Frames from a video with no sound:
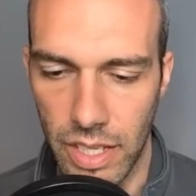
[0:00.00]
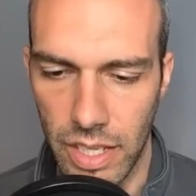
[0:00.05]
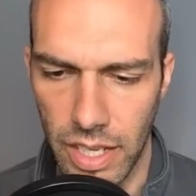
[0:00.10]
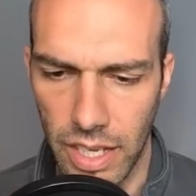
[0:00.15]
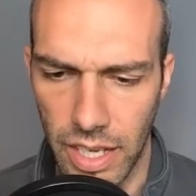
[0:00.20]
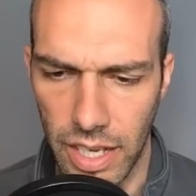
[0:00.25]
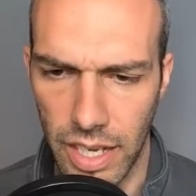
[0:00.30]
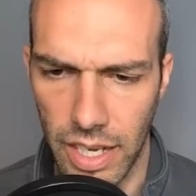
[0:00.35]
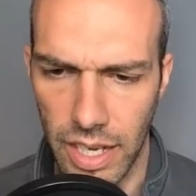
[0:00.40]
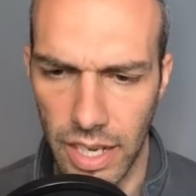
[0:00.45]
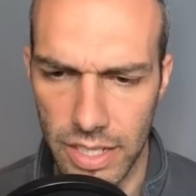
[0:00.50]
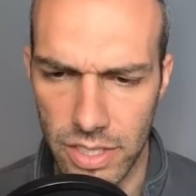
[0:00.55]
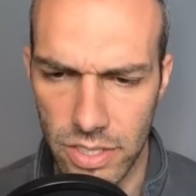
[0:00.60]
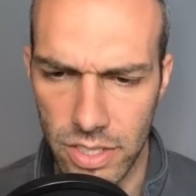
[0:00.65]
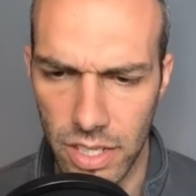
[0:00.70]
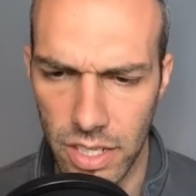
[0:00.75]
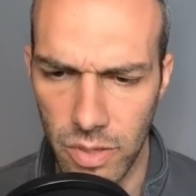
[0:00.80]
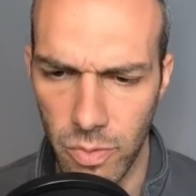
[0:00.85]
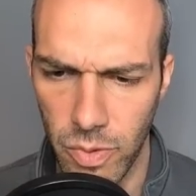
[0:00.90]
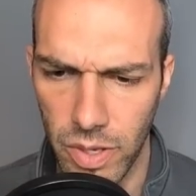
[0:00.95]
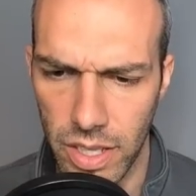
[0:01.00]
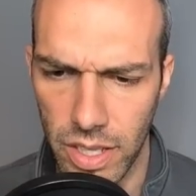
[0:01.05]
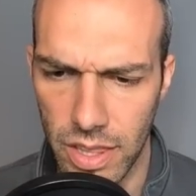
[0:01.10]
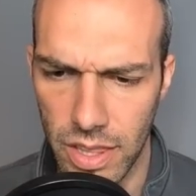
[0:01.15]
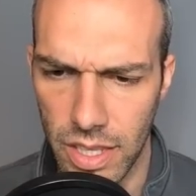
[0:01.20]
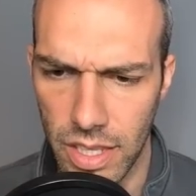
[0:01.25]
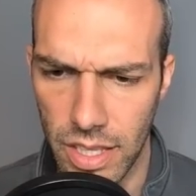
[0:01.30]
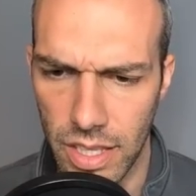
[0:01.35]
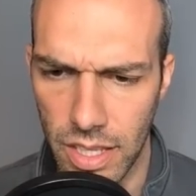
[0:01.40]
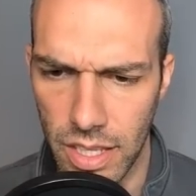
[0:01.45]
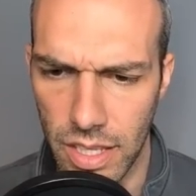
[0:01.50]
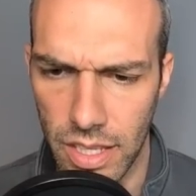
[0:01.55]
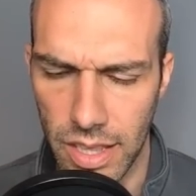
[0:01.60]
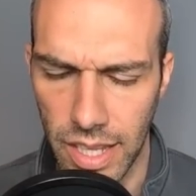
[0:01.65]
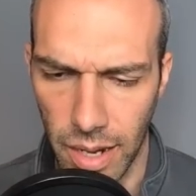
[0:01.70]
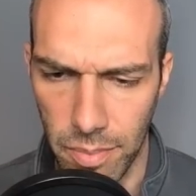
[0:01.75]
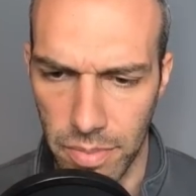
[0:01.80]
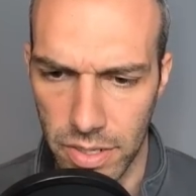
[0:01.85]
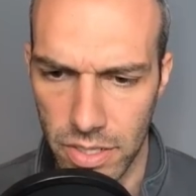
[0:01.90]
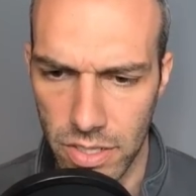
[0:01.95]
I started with
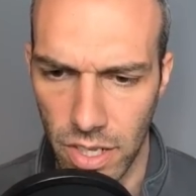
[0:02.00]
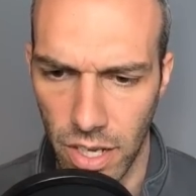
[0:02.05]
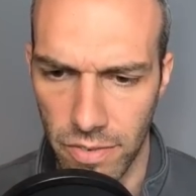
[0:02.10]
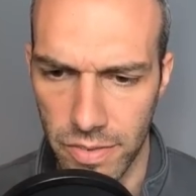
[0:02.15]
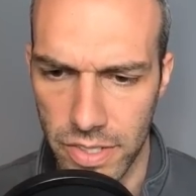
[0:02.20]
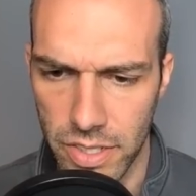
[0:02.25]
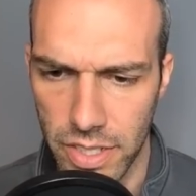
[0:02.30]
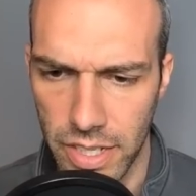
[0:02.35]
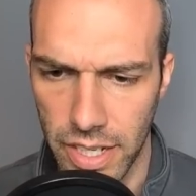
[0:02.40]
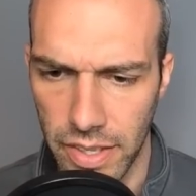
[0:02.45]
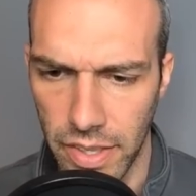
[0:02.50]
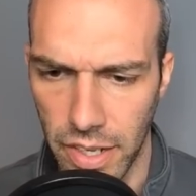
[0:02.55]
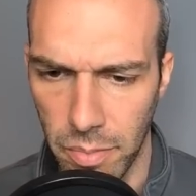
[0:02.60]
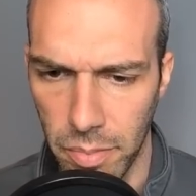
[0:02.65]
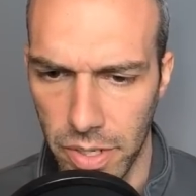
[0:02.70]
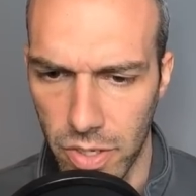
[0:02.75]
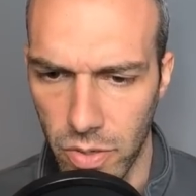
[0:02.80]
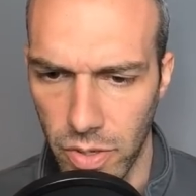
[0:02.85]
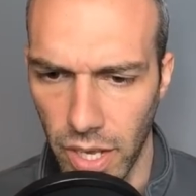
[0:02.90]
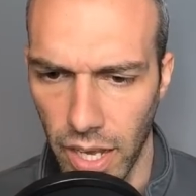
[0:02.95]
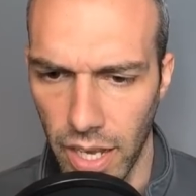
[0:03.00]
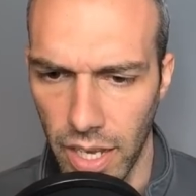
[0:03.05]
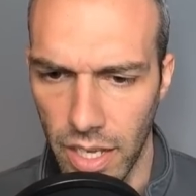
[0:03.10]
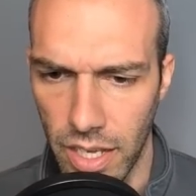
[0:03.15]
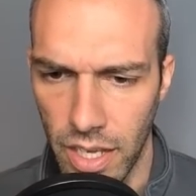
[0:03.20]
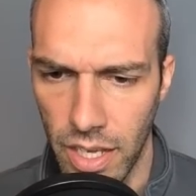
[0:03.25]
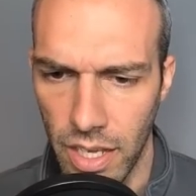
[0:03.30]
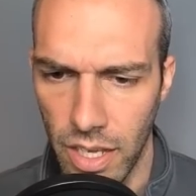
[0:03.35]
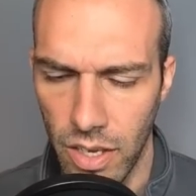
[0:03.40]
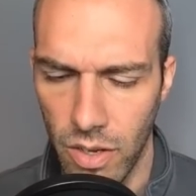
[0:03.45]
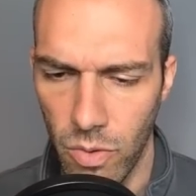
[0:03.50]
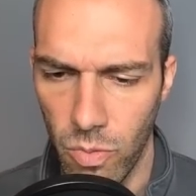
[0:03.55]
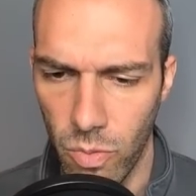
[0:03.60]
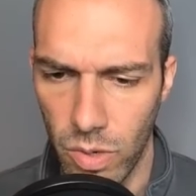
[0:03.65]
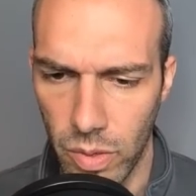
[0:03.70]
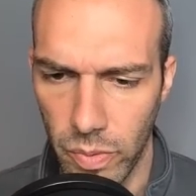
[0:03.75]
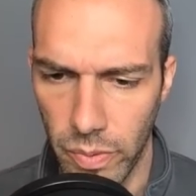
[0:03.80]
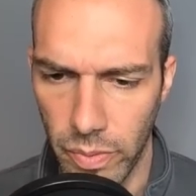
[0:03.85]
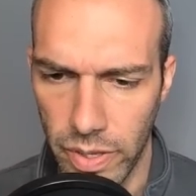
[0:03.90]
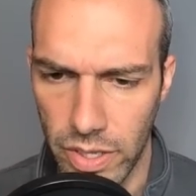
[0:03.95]
Lapras, obviously, and then I'm like, okay, what
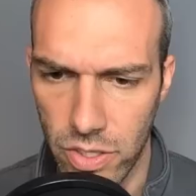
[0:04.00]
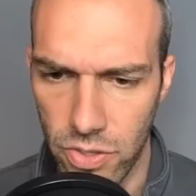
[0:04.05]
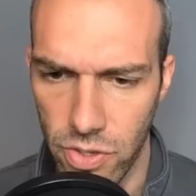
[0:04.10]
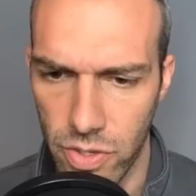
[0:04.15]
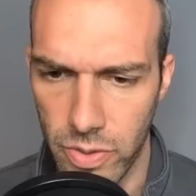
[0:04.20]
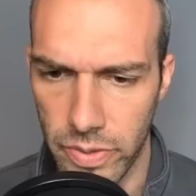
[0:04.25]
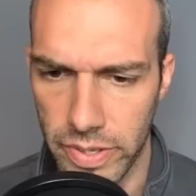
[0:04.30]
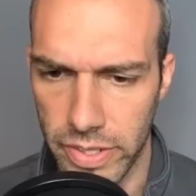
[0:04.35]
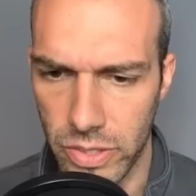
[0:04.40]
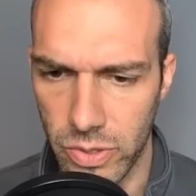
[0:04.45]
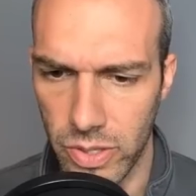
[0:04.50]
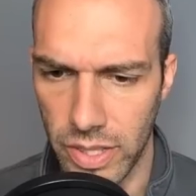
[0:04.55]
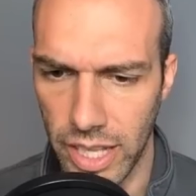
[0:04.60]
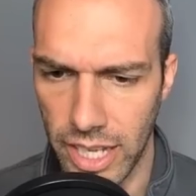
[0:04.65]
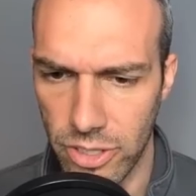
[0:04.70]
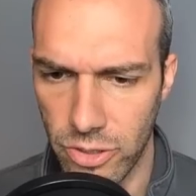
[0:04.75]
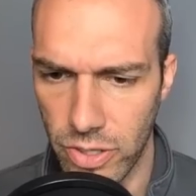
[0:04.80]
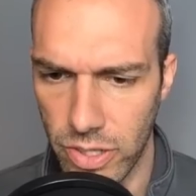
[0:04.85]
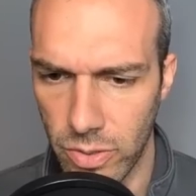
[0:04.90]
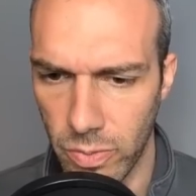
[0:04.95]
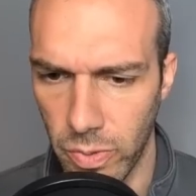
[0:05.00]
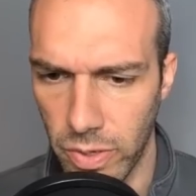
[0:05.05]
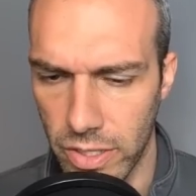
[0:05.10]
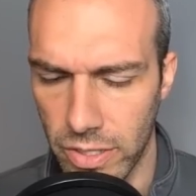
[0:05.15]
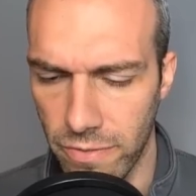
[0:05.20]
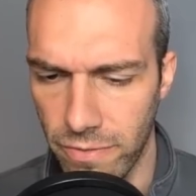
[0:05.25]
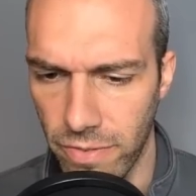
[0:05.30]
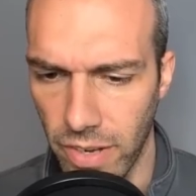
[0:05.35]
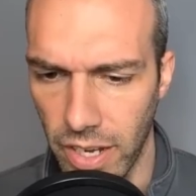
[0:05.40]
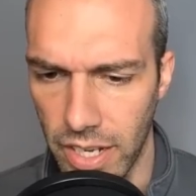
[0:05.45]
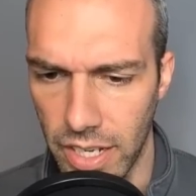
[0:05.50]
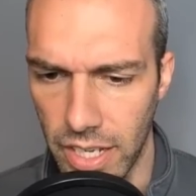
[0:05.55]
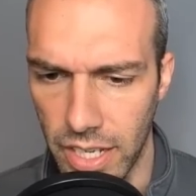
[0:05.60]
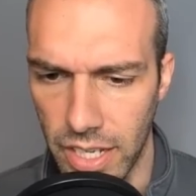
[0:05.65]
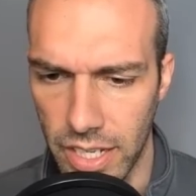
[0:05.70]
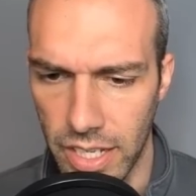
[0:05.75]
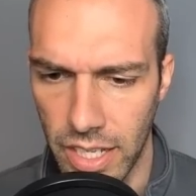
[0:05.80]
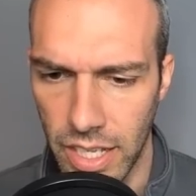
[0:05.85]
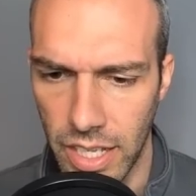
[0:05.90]
are we weak to? We're weak to Electric, weak to Fighting,